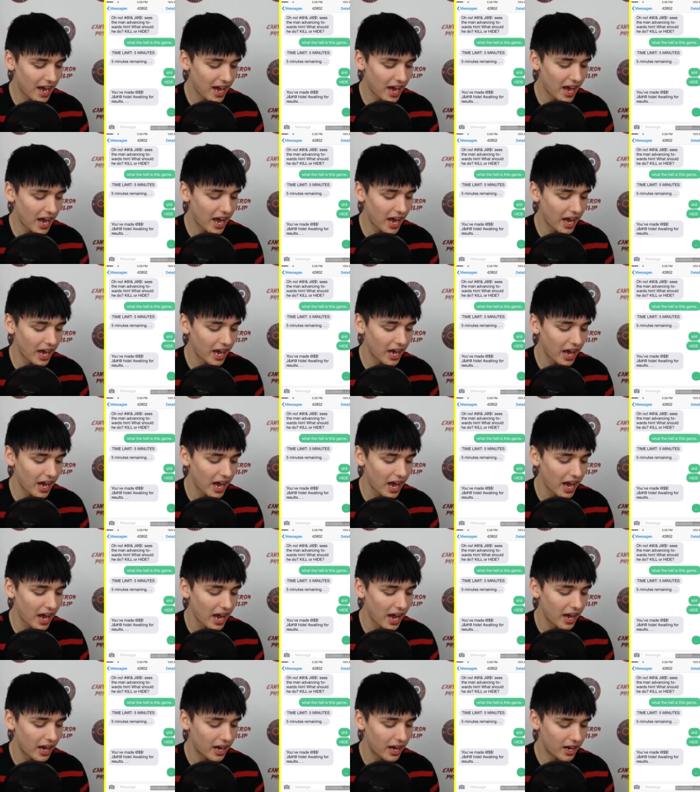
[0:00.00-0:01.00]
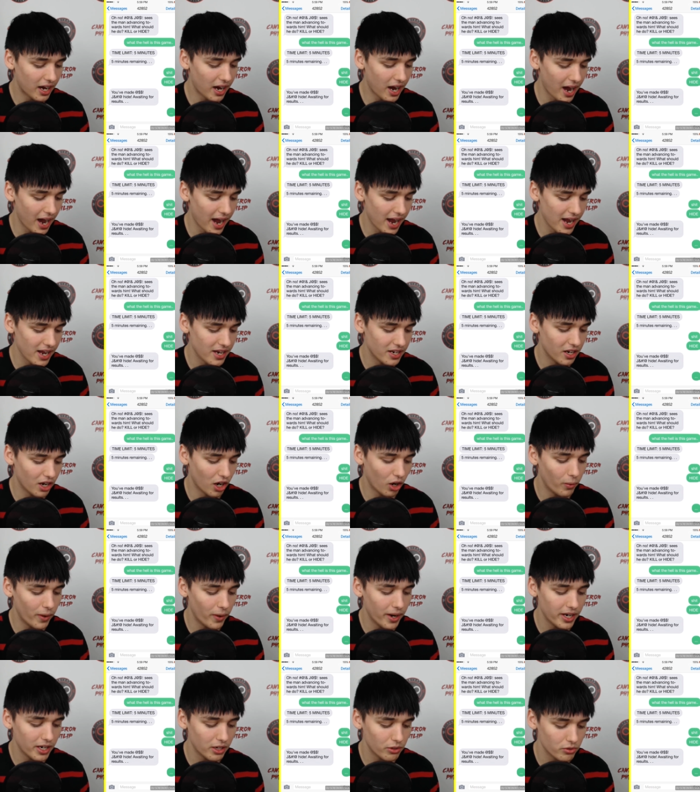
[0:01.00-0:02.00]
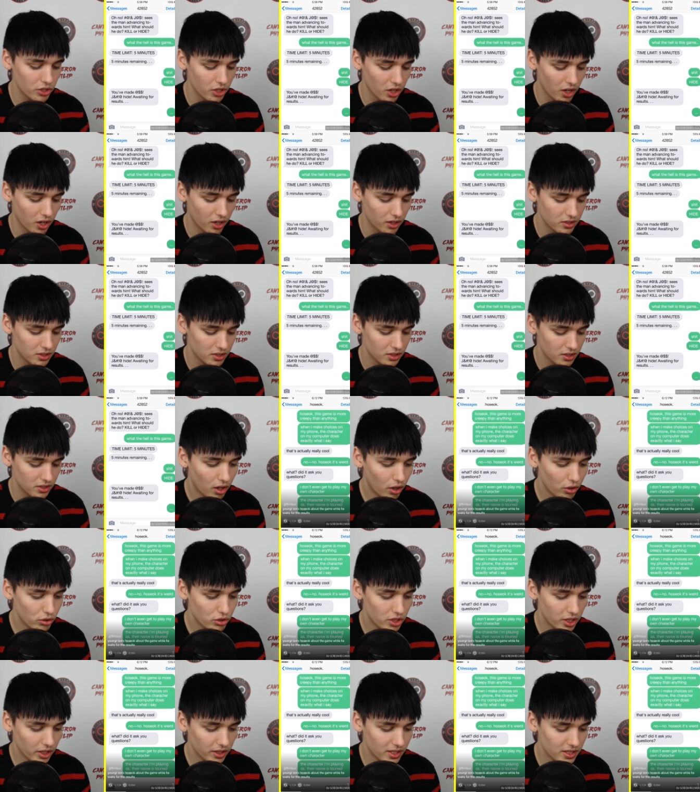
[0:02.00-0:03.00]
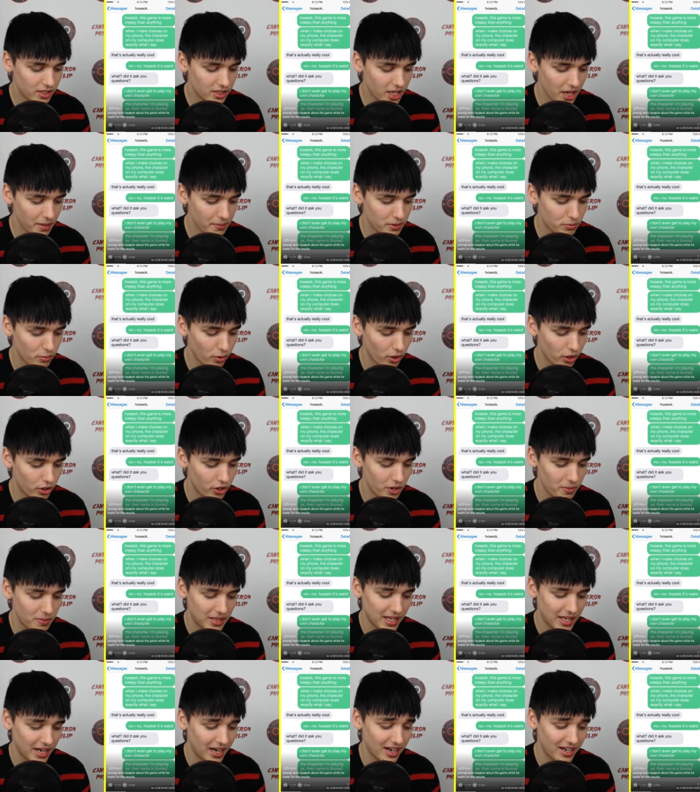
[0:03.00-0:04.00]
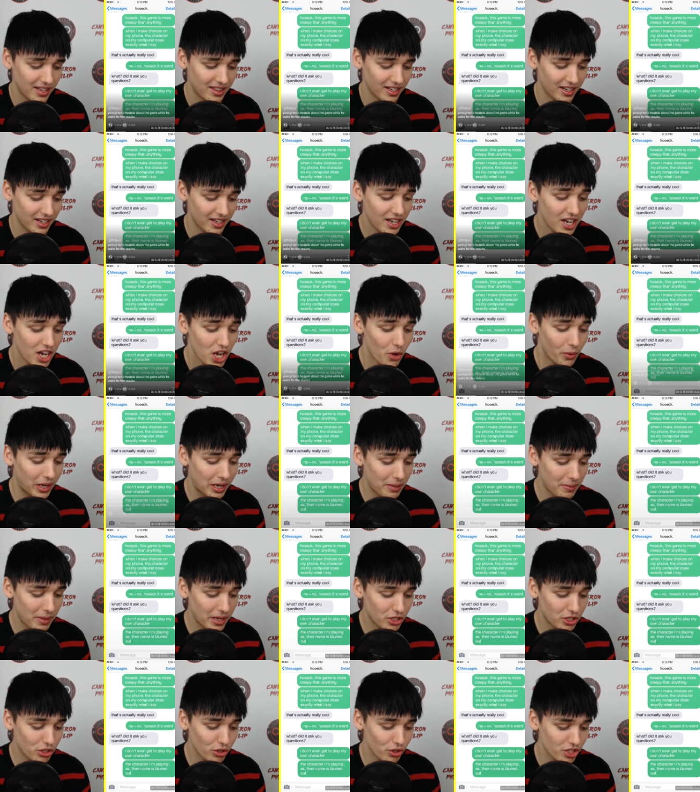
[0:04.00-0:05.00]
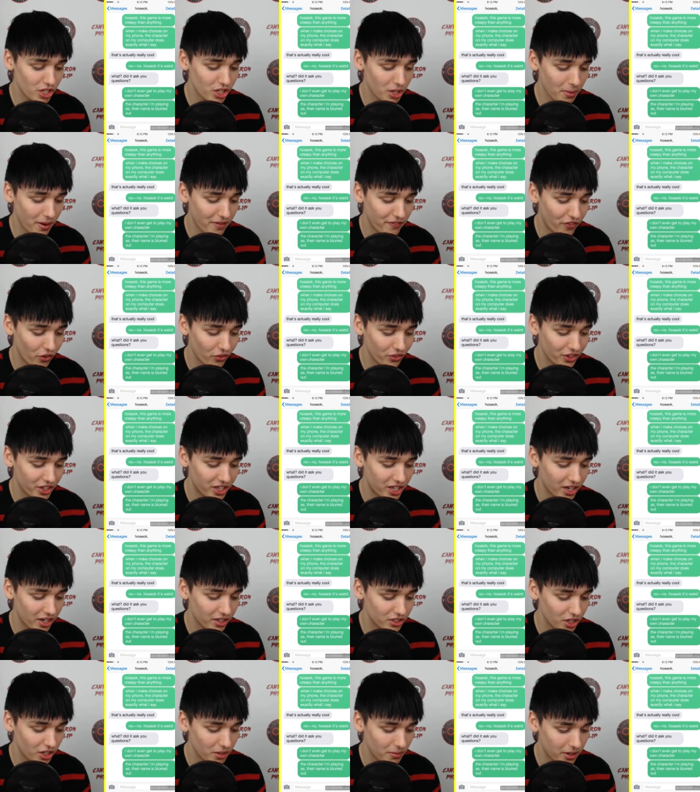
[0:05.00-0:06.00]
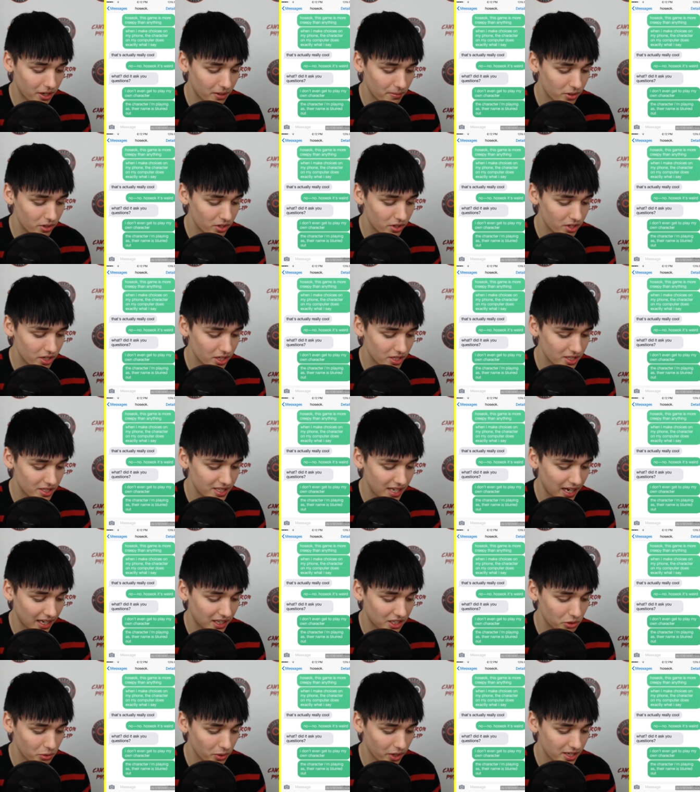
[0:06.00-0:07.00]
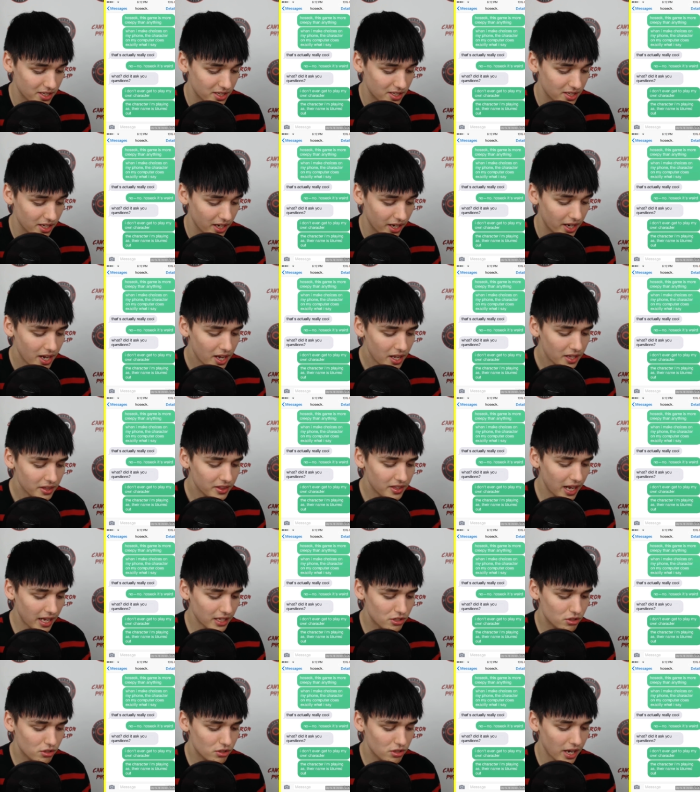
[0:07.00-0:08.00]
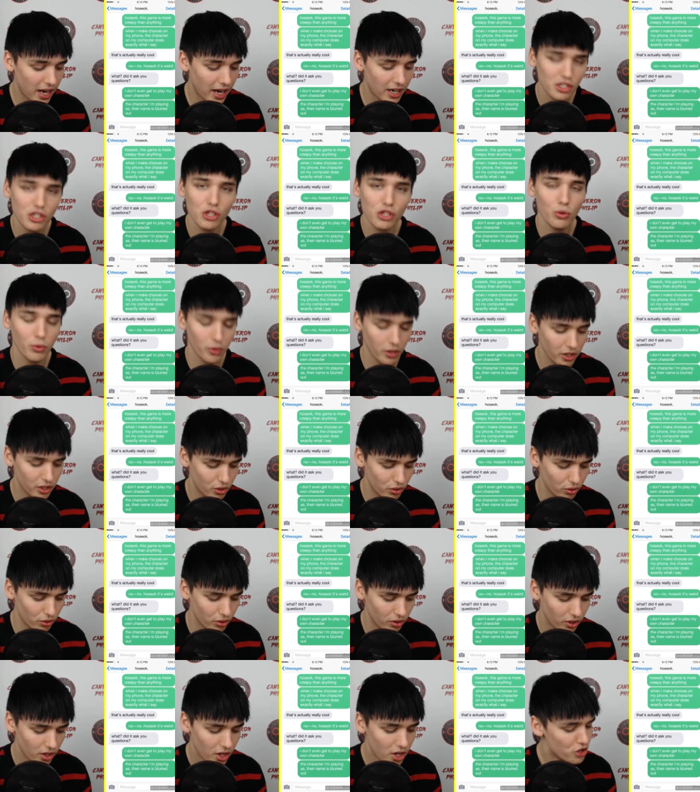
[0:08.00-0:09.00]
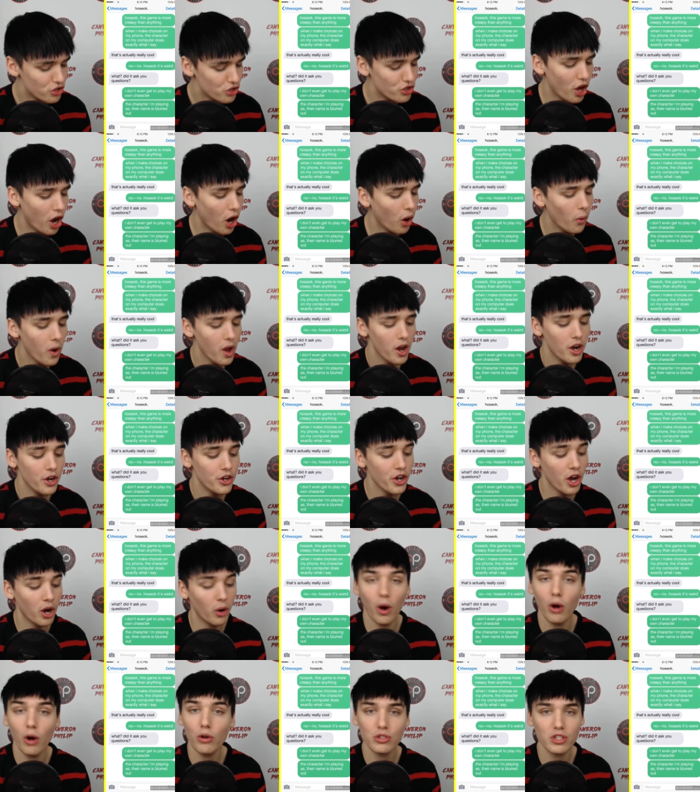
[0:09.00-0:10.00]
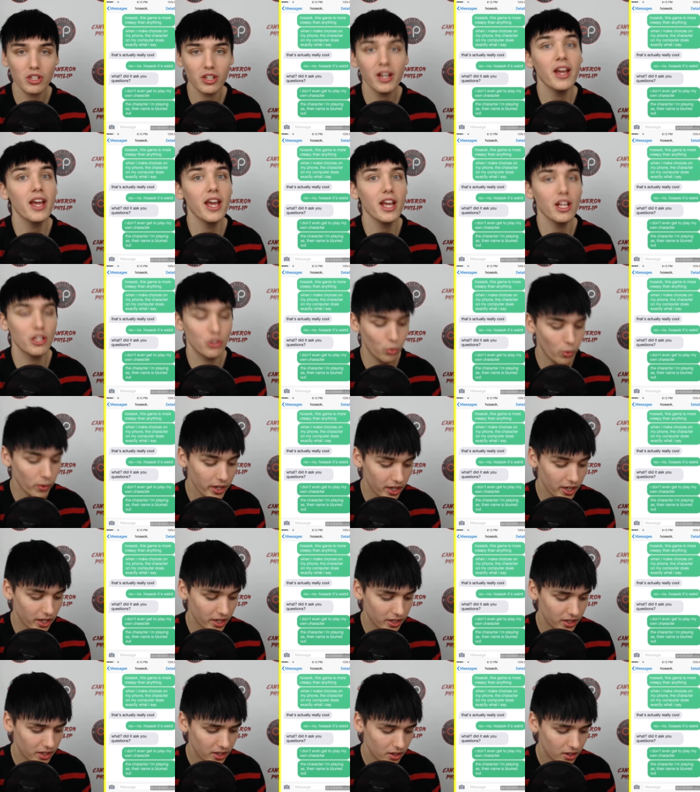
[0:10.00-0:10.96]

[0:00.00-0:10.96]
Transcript: Ah! Hide! Awaiting results. Oh, suck. This game is more creepy than anything. When I make choices on my phone, the character on my computer does exactly what I say. That's actually really cool. No, no, Hoseok, it's weird.